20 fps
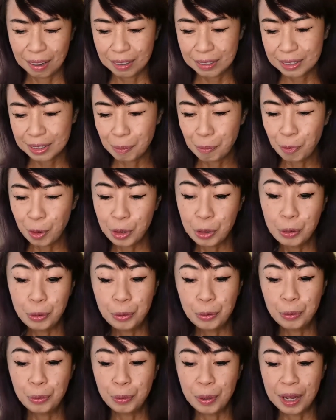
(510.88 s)
someone
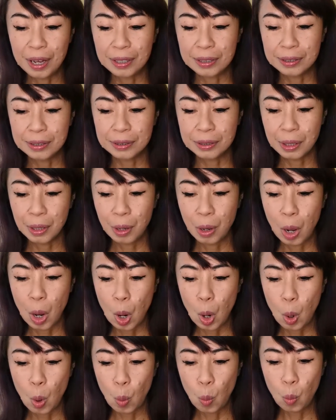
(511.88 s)
who has
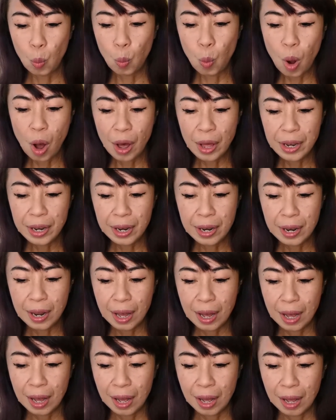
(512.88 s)

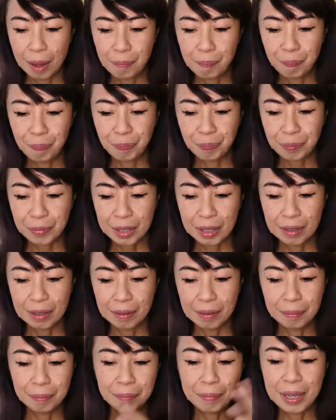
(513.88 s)
won
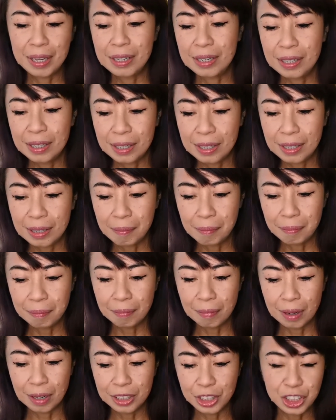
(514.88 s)
many
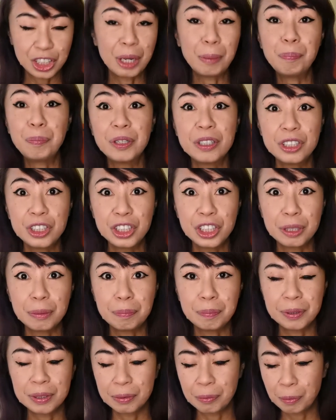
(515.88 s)

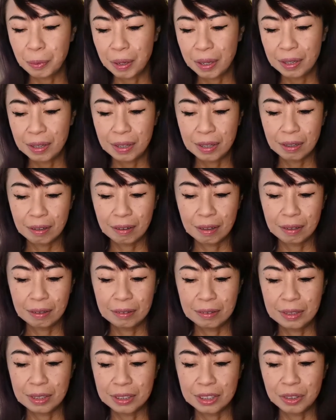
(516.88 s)
championships when the
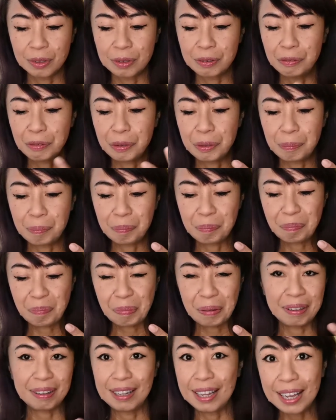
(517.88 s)
girl does not even
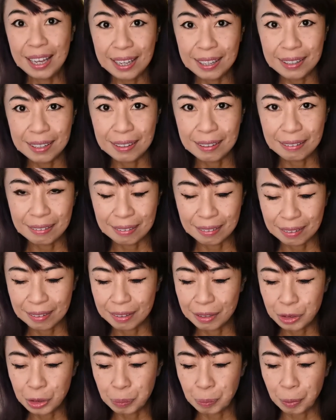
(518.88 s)
play
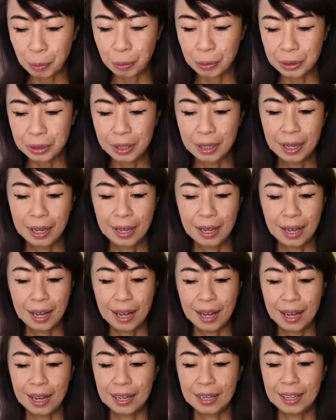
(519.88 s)
the sport.
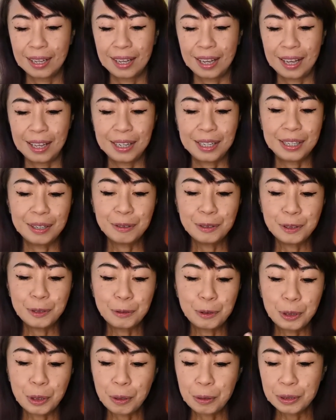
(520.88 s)
And he
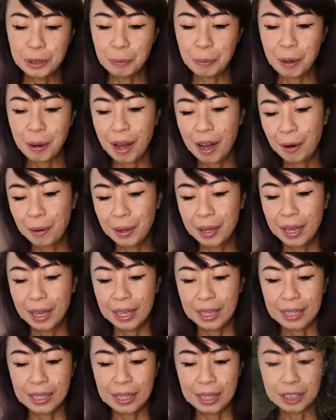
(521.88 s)
also talks about how
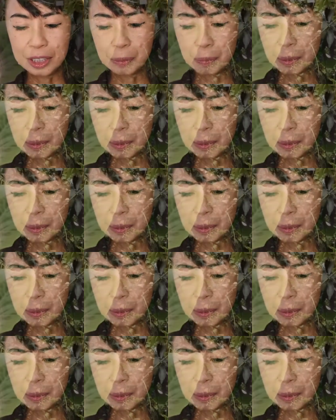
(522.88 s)
he has